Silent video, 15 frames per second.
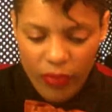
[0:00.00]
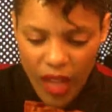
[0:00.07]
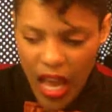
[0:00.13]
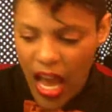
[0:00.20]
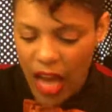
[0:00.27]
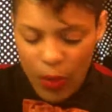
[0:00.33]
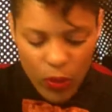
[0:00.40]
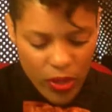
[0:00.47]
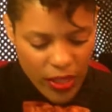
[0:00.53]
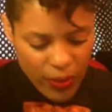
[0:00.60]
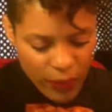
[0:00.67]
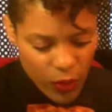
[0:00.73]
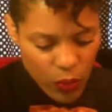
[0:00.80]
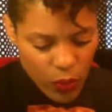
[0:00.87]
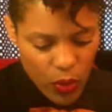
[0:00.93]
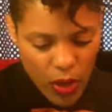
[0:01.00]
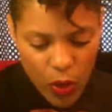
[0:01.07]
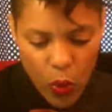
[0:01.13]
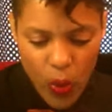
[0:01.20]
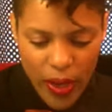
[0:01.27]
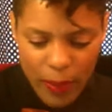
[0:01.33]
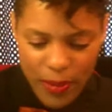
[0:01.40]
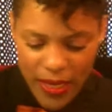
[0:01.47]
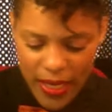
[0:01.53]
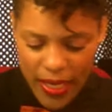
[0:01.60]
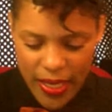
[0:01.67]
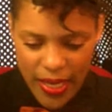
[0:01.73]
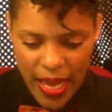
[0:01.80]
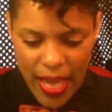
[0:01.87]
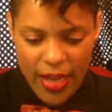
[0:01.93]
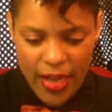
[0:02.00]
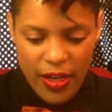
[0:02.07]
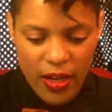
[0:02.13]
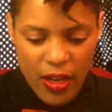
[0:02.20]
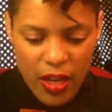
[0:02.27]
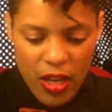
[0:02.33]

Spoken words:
I will give you a quick peek again